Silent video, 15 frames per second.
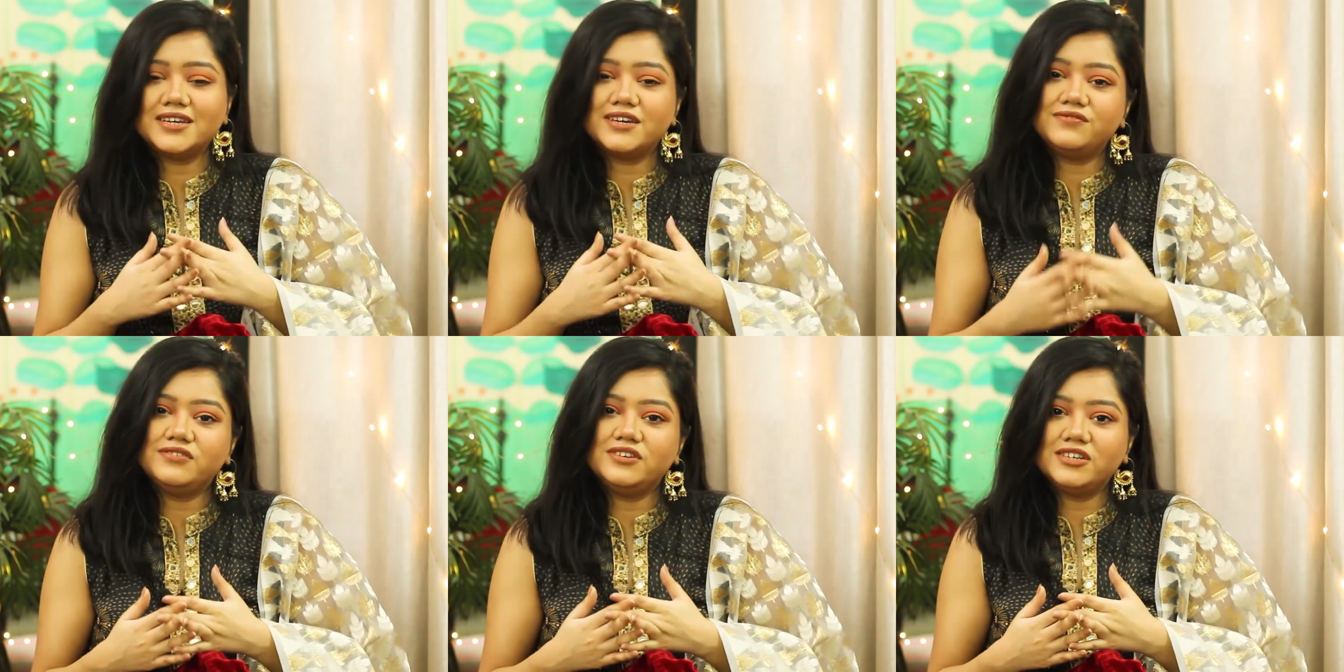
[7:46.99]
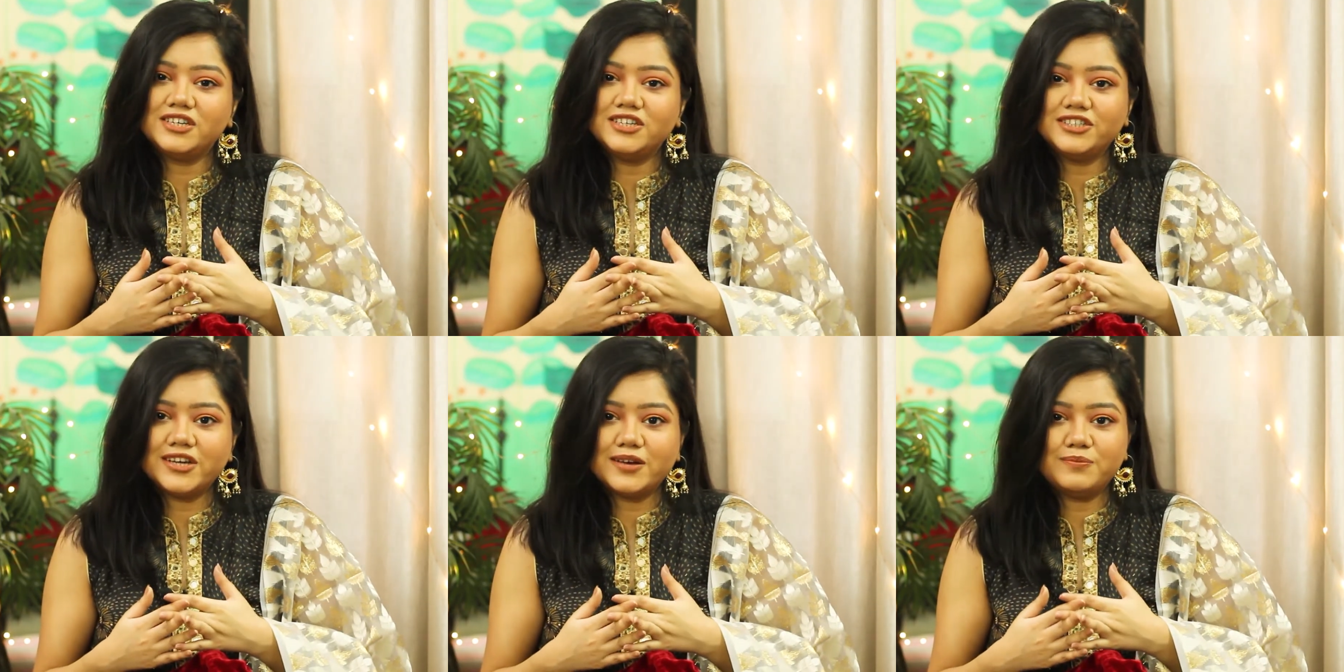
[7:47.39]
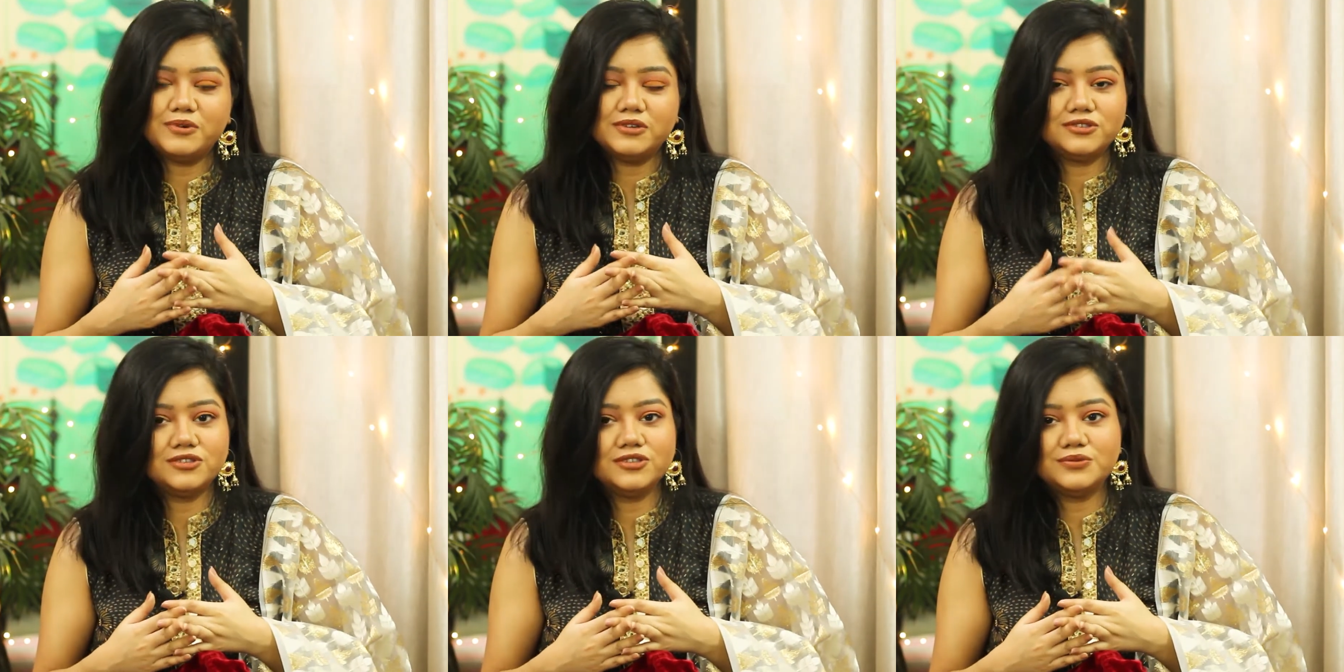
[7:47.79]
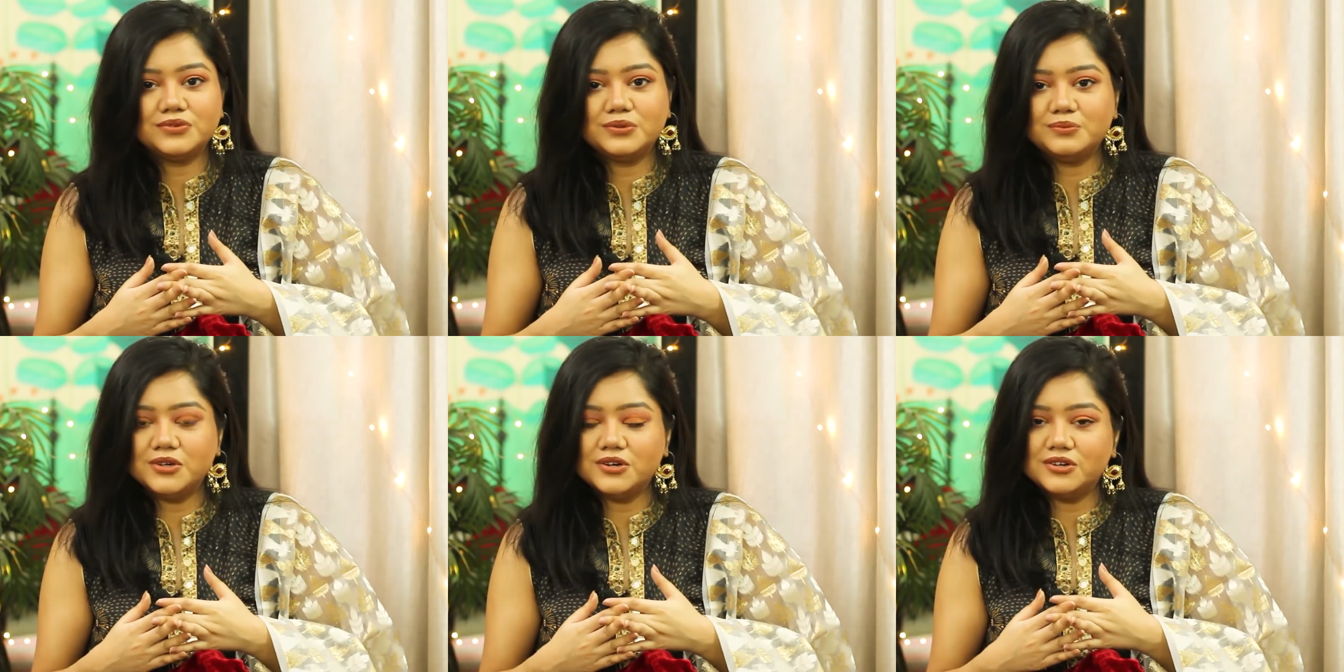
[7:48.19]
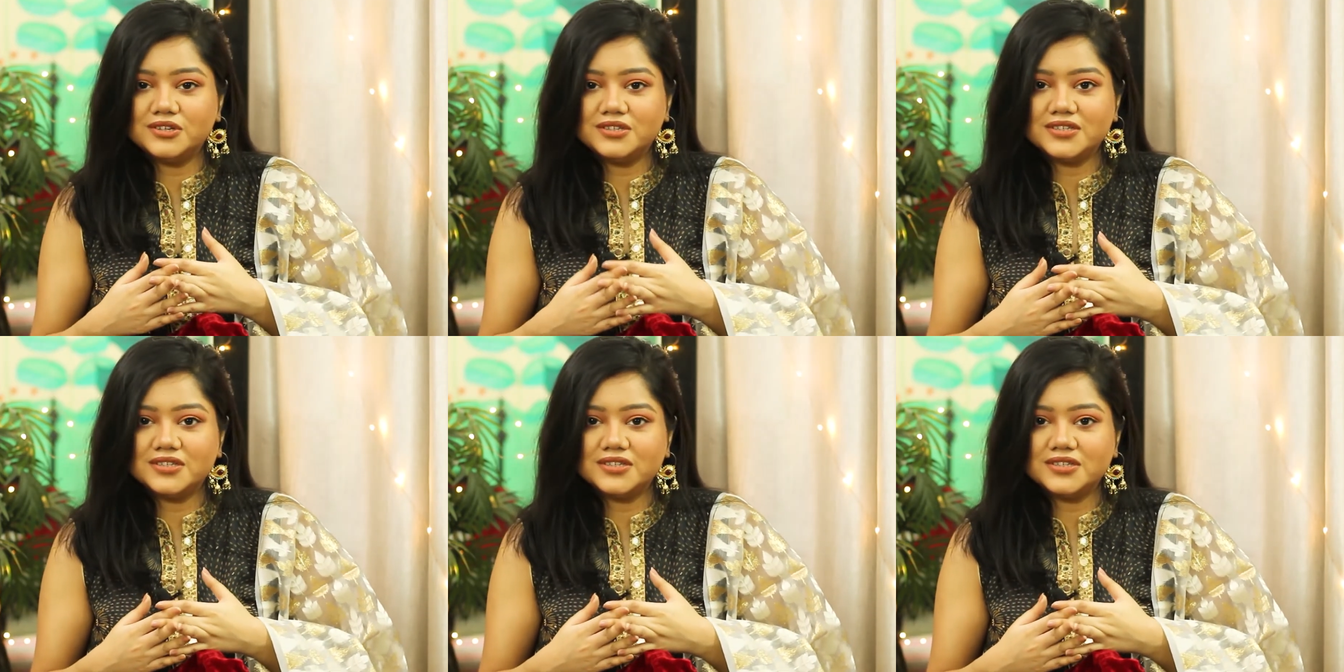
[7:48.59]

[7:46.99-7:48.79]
definitely share pictures with me on